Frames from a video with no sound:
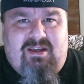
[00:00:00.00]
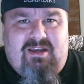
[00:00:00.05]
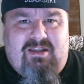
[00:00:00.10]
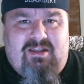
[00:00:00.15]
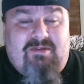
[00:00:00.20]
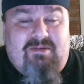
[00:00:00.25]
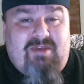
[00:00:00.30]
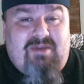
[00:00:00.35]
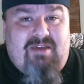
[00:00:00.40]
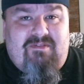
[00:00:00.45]

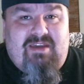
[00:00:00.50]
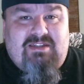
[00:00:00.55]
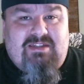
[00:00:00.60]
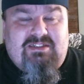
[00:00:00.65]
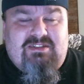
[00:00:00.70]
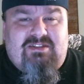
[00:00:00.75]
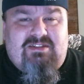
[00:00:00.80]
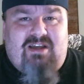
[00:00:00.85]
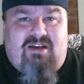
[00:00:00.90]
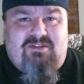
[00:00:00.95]
Then we have
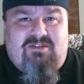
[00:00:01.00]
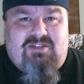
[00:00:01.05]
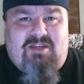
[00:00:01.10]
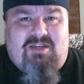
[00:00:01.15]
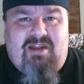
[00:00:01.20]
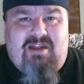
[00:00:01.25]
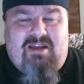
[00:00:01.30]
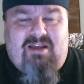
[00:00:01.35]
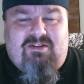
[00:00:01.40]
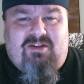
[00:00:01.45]
AJ Styles
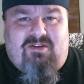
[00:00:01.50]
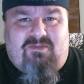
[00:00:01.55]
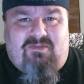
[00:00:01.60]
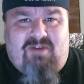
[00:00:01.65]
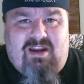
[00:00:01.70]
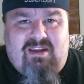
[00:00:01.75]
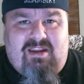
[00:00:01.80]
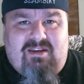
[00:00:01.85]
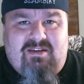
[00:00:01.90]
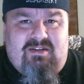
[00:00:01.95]
coming out to the
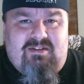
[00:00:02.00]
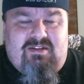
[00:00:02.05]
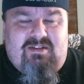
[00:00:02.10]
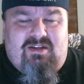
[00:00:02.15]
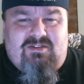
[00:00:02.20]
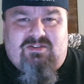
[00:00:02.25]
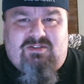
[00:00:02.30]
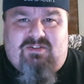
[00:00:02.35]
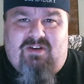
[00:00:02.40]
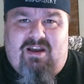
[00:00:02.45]
ring,
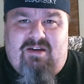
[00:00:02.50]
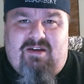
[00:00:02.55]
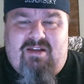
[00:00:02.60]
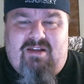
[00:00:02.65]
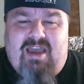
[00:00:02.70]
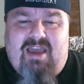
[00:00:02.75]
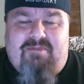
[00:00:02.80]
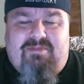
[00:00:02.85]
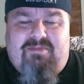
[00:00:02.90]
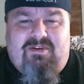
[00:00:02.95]
tells the crowd
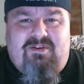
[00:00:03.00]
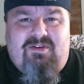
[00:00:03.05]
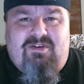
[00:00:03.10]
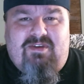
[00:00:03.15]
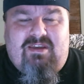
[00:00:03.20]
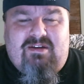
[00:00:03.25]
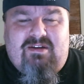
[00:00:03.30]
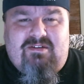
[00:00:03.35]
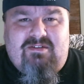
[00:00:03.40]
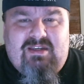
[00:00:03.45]
Happy New
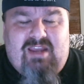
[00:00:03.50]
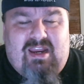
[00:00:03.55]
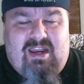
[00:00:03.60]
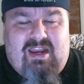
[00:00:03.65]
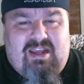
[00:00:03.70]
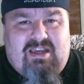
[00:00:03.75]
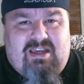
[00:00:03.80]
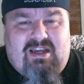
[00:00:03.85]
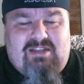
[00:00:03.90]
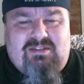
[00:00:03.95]
Year, and
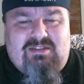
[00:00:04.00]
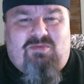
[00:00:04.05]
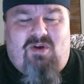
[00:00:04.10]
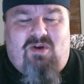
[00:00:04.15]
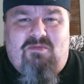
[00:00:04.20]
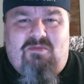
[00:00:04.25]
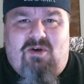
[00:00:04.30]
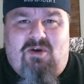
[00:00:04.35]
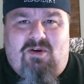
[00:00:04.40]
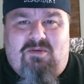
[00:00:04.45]
he cuts a
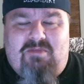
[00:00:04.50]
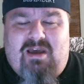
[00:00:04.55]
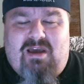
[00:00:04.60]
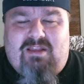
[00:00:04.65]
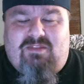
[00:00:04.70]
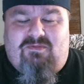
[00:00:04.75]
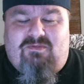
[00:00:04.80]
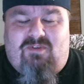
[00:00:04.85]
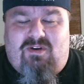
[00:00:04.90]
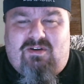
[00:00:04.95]
promo
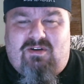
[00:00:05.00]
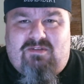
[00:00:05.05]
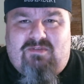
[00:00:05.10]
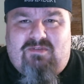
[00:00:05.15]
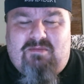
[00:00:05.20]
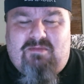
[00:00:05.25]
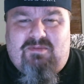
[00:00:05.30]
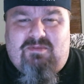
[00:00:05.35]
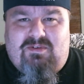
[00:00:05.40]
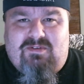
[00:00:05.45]
about the Royal
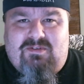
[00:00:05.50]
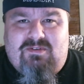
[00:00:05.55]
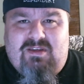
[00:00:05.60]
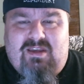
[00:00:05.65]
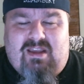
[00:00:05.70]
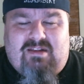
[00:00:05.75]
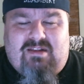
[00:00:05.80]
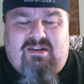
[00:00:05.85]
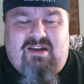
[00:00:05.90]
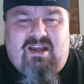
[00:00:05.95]
Rumble
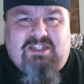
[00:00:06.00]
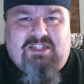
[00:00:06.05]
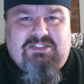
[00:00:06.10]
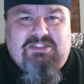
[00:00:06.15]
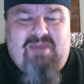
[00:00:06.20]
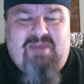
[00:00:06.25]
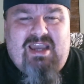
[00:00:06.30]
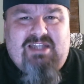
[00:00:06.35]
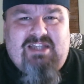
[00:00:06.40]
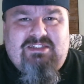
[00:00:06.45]
and tonight's
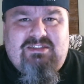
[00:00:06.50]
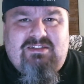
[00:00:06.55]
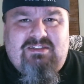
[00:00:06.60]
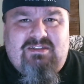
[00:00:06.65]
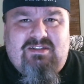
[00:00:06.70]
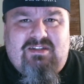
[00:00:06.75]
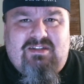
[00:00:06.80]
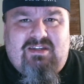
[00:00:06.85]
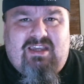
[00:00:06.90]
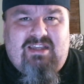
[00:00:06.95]
match
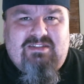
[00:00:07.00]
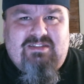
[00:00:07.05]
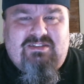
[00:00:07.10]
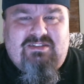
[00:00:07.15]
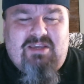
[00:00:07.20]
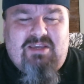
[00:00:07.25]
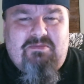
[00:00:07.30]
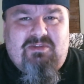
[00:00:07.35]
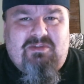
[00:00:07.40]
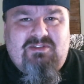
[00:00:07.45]
against
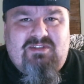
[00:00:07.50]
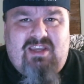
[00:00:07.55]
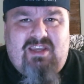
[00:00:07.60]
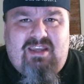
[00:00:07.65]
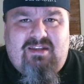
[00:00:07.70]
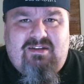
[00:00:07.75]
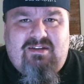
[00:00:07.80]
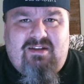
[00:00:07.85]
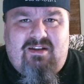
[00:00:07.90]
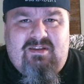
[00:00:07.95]
Sami
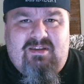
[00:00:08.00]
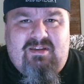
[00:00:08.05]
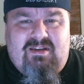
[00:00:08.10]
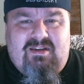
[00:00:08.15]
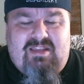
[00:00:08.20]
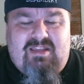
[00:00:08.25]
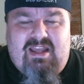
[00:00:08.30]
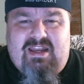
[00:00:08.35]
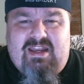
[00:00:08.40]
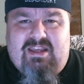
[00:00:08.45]
Zayn.
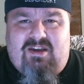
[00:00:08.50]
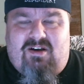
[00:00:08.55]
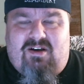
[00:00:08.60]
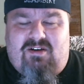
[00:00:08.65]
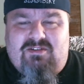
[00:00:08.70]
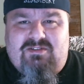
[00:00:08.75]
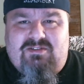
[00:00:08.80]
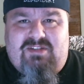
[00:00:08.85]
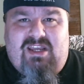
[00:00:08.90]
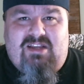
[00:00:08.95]
Then he
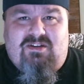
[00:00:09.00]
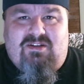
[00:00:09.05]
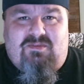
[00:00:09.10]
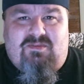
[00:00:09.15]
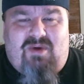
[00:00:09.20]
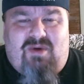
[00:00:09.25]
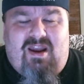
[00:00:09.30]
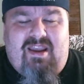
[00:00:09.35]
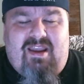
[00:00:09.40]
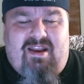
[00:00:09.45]
calls Daniel
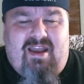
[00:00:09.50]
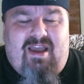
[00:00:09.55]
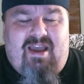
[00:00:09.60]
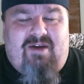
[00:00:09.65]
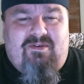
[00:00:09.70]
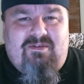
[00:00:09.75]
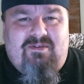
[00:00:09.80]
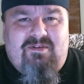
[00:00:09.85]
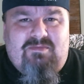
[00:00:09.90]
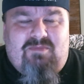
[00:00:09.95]
Bryan
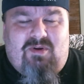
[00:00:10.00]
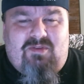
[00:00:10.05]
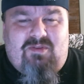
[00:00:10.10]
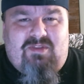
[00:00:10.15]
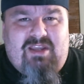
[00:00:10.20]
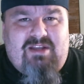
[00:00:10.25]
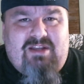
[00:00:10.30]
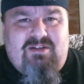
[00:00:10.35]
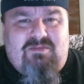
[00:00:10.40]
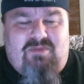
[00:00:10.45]
out. Both
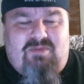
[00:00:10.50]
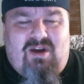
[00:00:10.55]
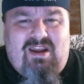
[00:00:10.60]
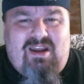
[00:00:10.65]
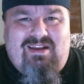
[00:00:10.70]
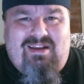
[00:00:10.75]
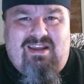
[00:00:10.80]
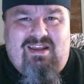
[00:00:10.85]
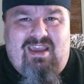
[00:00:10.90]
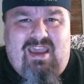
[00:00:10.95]
Daniel
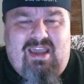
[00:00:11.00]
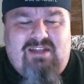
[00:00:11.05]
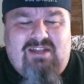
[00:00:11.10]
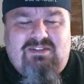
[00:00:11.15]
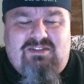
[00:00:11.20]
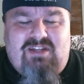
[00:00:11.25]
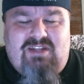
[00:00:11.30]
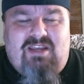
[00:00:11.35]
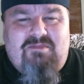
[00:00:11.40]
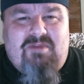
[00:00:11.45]
Bryan
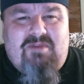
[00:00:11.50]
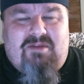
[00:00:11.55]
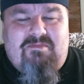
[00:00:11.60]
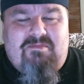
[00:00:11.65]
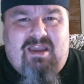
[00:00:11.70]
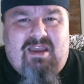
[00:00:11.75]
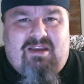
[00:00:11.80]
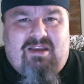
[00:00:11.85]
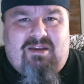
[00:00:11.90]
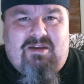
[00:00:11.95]
and Shane
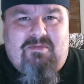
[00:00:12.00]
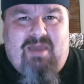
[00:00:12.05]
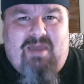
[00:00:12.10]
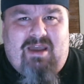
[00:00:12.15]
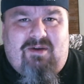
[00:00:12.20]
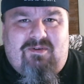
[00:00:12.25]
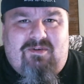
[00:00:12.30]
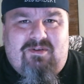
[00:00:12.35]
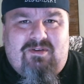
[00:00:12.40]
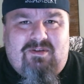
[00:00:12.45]
McMahon come
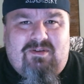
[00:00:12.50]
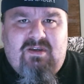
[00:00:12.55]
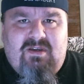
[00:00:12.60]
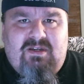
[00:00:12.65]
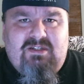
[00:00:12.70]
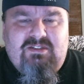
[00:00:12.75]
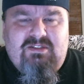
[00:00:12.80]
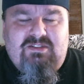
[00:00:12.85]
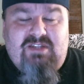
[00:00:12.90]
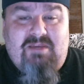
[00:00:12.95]
out.
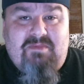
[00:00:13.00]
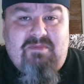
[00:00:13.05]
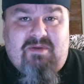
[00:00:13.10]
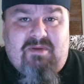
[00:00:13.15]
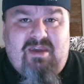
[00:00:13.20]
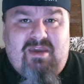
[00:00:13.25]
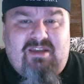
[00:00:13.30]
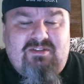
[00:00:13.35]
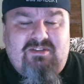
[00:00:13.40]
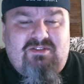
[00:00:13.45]
Shane
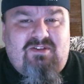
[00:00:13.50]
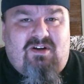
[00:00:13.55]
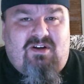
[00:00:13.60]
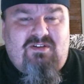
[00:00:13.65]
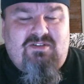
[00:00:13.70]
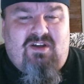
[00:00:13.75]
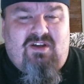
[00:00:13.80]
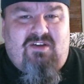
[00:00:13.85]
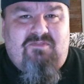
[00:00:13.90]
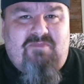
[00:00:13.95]
McMahon
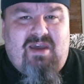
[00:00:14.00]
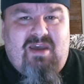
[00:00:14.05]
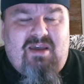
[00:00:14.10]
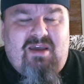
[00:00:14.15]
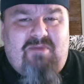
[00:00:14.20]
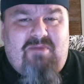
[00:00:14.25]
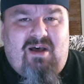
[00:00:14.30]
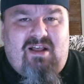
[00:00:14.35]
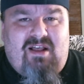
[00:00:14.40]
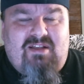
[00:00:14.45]
starts off by
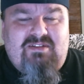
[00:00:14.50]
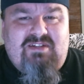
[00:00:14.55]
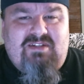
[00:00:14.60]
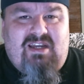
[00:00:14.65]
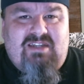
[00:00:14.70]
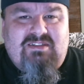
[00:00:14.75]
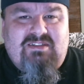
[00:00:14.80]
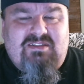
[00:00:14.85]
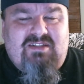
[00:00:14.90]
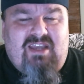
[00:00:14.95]

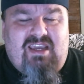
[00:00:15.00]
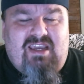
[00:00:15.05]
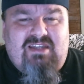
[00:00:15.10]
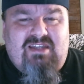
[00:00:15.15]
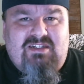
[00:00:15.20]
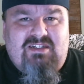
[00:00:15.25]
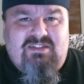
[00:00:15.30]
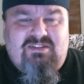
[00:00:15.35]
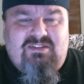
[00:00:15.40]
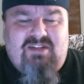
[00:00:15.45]
apologizing to
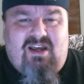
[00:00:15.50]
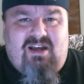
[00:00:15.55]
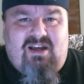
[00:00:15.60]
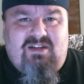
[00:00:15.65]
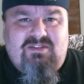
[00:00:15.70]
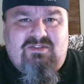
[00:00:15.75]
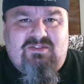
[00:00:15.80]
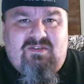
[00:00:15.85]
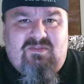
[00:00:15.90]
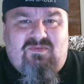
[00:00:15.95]
AJ
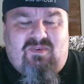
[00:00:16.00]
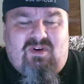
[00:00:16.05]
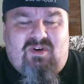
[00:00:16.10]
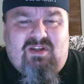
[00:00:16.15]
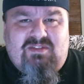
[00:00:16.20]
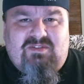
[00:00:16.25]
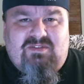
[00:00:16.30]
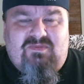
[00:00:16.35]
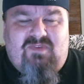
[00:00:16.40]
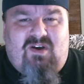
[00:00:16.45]
Styles for
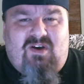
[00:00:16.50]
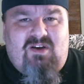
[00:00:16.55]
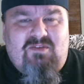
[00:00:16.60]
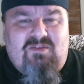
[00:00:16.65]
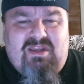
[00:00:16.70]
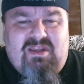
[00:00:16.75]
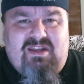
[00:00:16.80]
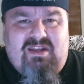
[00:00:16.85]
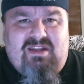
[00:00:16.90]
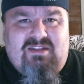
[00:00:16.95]
his
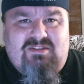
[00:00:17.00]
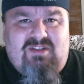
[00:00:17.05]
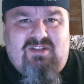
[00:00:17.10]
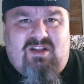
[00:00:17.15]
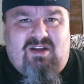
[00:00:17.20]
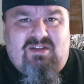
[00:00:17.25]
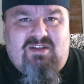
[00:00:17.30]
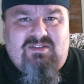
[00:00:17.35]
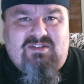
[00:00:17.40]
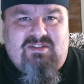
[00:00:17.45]
involvement in his
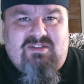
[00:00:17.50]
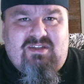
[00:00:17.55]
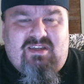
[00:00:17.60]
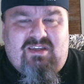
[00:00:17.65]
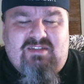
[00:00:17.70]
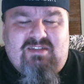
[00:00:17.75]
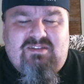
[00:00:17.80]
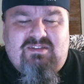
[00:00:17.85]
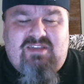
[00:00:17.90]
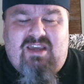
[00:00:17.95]
loss
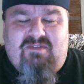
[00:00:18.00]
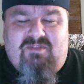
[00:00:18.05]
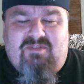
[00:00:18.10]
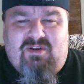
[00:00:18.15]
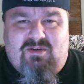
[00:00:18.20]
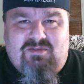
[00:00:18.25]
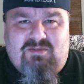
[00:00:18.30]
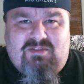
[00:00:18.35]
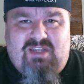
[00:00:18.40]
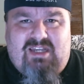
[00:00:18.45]
against Kevin
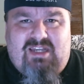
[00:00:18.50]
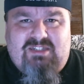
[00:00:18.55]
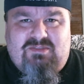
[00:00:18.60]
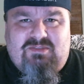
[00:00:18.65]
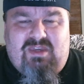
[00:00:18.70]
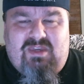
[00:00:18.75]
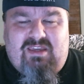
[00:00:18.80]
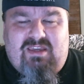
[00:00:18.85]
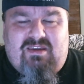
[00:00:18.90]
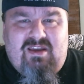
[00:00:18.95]
Owens last
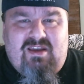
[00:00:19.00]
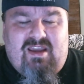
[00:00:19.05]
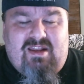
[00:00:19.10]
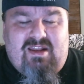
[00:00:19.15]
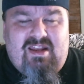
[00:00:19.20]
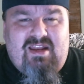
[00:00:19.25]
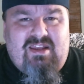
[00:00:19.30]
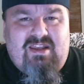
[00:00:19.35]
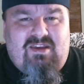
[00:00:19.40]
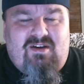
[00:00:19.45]
week. And
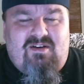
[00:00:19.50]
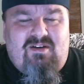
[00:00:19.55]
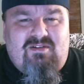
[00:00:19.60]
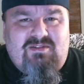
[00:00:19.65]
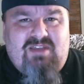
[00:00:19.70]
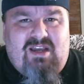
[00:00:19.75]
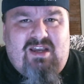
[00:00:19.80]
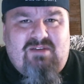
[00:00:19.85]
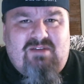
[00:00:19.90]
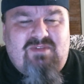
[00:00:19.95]
then he
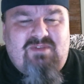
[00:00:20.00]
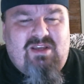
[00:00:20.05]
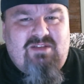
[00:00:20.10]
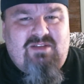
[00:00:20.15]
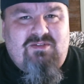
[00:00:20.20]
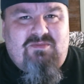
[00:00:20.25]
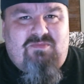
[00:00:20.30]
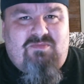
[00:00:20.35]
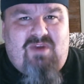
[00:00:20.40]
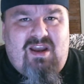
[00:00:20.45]
calls out
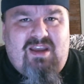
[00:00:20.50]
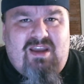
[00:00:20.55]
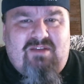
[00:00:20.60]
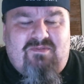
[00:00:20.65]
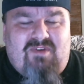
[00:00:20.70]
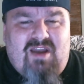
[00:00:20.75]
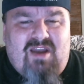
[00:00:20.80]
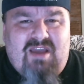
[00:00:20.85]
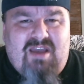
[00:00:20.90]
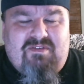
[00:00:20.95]
Daniel Bryan
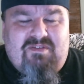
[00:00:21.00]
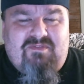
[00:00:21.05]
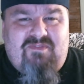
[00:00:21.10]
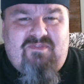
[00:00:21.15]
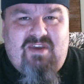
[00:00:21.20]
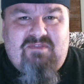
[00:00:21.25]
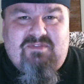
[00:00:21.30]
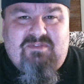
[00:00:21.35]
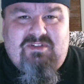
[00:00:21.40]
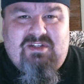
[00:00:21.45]
for having
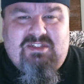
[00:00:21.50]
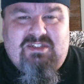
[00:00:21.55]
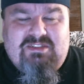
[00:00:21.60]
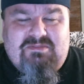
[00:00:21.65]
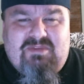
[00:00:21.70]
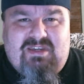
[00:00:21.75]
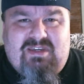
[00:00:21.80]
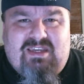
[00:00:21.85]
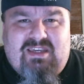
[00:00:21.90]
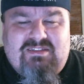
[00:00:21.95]

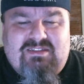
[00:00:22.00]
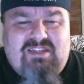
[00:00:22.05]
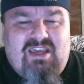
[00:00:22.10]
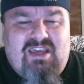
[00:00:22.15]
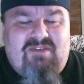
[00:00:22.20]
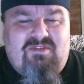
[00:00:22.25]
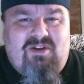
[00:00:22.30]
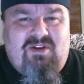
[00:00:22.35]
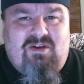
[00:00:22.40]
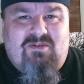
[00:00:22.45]
favoritism against
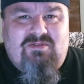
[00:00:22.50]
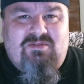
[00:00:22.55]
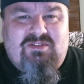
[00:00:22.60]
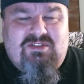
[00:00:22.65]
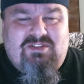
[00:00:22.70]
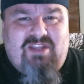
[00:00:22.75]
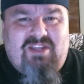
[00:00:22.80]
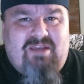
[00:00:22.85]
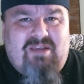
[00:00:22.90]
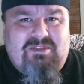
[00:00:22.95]
Kevin Owens and
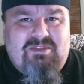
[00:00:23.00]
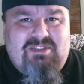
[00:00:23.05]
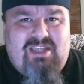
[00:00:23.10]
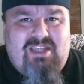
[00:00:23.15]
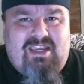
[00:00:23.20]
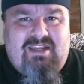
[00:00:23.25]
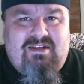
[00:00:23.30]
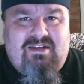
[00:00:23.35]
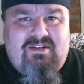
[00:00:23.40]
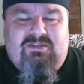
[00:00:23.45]
Sami
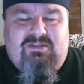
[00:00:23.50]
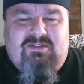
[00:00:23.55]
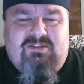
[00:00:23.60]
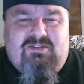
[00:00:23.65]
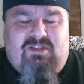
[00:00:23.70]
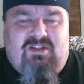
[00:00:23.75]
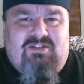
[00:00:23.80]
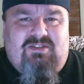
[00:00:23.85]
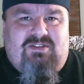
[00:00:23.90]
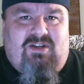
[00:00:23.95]
Zayn.
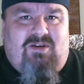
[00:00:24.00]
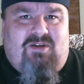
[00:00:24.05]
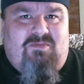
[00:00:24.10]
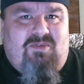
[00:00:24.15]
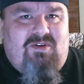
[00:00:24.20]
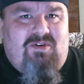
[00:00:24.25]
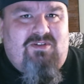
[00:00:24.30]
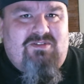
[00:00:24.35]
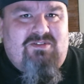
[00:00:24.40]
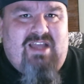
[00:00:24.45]
So this all
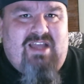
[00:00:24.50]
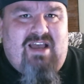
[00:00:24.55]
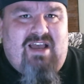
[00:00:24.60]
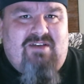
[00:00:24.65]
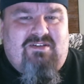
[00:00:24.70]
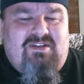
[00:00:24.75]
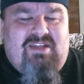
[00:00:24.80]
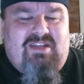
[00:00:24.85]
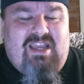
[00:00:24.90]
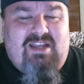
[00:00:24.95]
boils
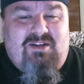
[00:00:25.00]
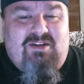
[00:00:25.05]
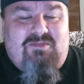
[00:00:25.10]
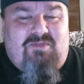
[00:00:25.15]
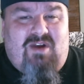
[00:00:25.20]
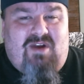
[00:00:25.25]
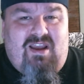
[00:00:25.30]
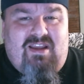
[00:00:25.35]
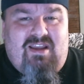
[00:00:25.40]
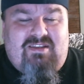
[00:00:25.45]
down to Daniel
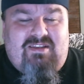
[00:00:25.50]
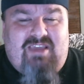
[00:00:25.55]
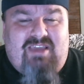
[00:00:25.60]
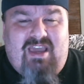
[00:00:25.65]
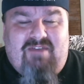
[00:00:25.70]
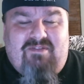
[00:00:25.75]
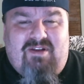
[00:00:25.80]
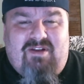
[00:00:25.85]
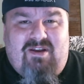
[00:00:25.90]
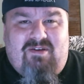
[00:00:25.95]
Bryan,
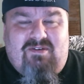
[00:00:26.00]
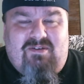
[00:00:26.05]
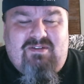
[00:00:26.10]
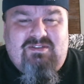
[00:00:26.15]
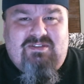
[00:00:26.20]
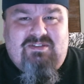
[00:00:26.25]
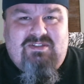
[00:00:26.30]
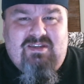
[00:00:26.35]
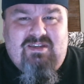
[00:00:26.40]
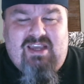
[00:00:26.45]
Kevin
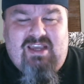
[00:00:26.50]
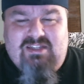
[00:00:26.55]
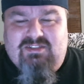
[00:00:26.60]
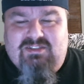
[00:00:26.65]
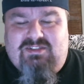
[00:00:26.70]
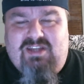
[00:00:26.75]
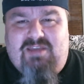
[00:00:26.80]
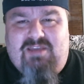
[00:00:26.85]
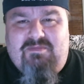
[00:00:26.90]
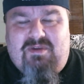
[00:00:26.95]
Owens, and
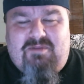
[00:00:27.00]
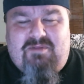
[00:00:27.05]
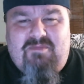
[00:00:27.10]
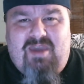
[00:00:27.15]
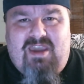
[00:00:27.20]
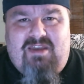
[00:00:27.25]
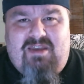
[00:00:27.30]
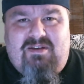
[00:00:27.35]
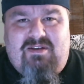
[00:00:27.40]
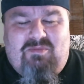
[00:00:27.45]
Shane
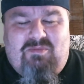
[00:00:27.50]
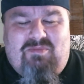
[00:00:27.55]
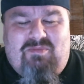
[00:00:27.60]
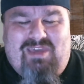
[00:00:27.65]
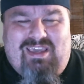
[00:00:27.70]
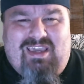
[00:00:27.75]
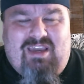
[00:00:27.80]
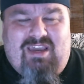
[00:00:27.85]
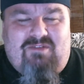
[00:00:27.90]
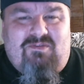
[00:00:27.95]
McMahon
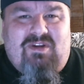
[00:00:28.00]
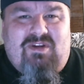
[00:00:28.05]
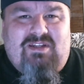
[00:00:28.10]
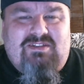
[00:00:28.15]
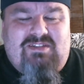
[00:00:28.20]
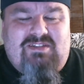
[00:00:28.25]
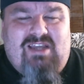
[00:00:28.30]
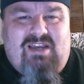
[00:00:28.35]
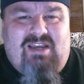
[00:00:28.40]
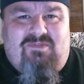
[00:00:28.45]
being at
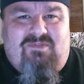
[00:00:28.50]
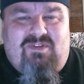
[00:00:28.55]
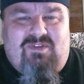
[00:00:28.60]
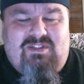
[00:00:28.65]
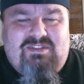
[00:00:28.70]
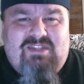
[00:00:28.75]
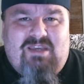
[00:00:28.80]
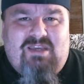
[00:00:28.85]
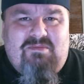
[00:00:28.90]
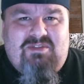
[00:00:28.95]
ringside for the
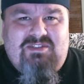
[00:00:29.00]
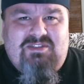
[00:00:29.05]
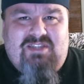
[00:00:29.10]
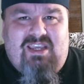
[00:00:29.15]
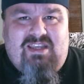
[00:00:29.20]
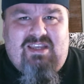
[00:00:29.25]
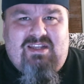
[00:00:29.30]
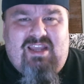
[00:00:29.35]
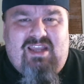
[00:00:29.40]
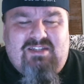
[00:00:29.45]
Sami
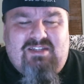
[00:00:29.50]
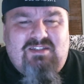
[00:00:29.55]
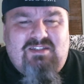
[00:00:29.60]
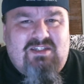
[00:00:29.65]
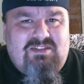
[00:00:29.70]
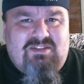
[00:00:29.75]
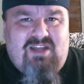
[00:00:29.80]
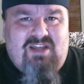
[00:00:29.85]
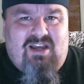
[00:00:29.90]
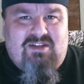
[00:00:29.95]

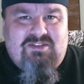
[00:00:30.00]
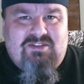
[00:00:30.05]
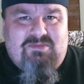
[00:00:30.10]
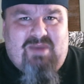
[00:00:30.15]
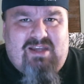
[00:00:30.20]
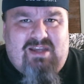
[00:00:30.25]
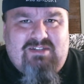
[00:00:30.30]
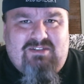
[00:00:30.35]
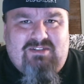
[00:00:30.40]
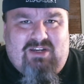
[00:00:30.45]
Zayn-AJ Styles
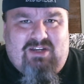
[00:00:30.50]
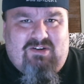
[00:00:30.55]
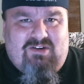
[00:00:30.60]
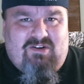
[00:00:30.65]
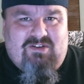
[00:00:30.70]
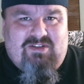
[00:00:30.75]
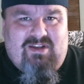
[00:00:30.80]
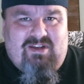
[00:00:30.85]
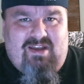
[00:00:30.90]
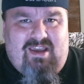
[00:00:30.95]
match later
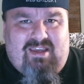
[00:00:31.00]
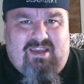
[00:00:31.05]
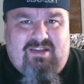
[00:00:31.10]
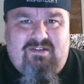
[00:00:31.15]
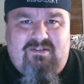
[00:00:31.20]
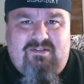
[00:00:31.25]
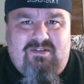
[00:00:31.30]
on tonight.